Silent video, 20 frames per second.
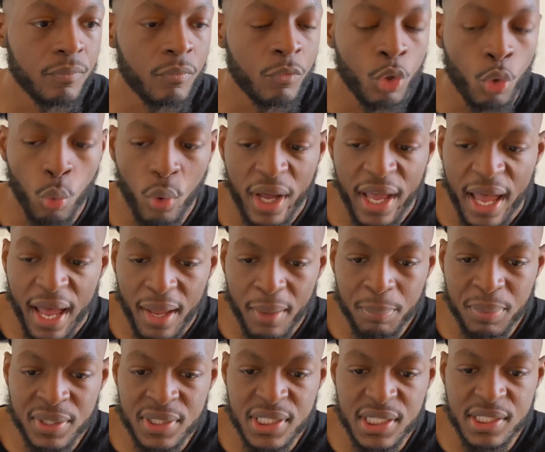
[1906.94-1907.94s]
what
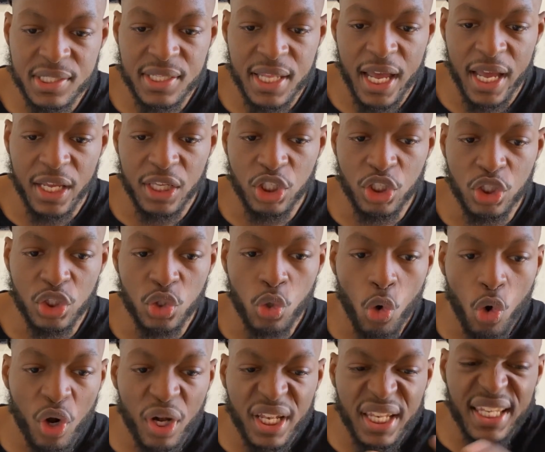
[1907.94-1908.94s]
happens is that
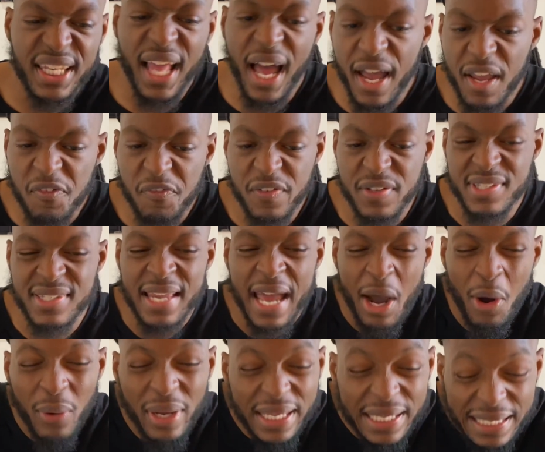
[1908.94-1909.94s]
your life is
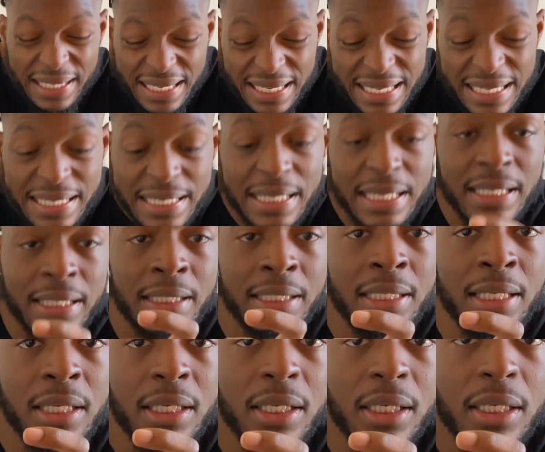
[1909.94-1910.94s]
now
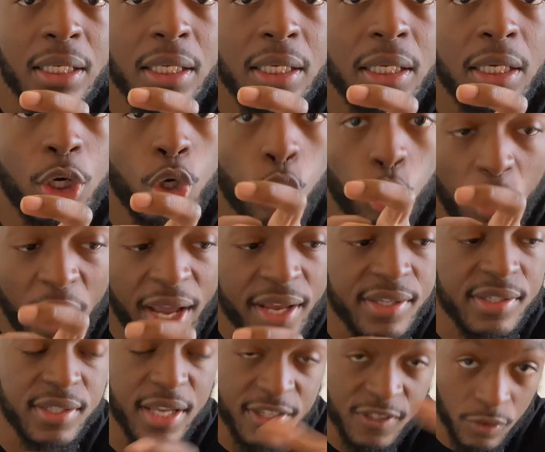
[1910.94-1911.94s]
hidden
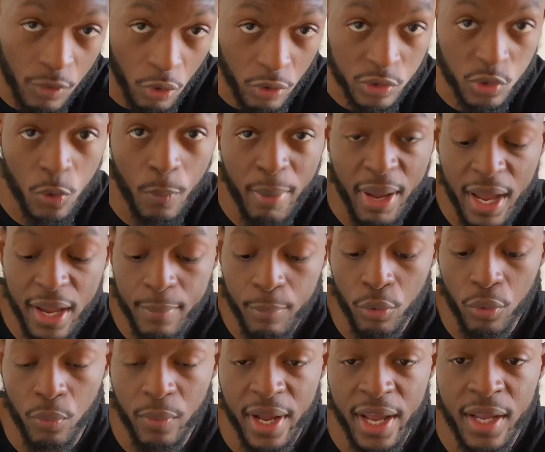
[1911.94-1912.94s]
Christ. That's also
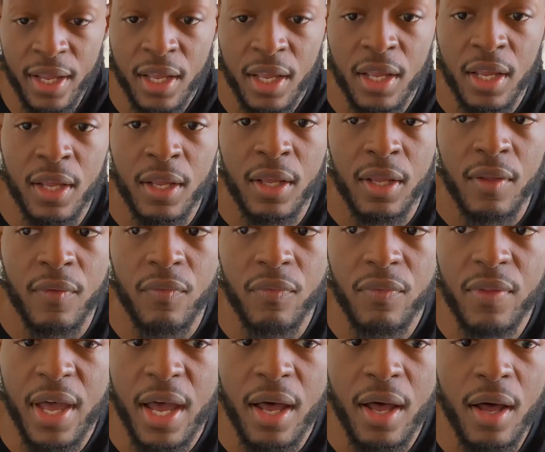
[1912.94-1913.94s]
Bible, right?
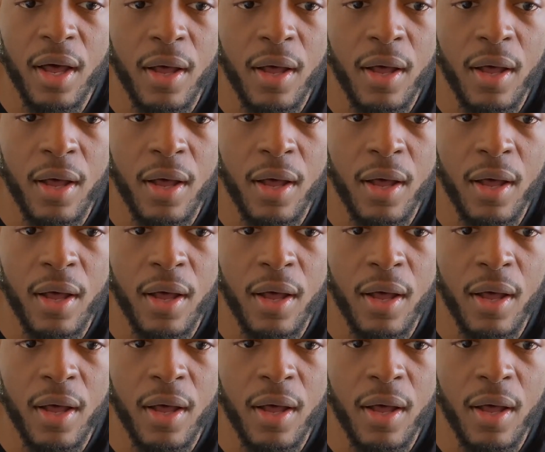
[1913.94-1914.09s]
That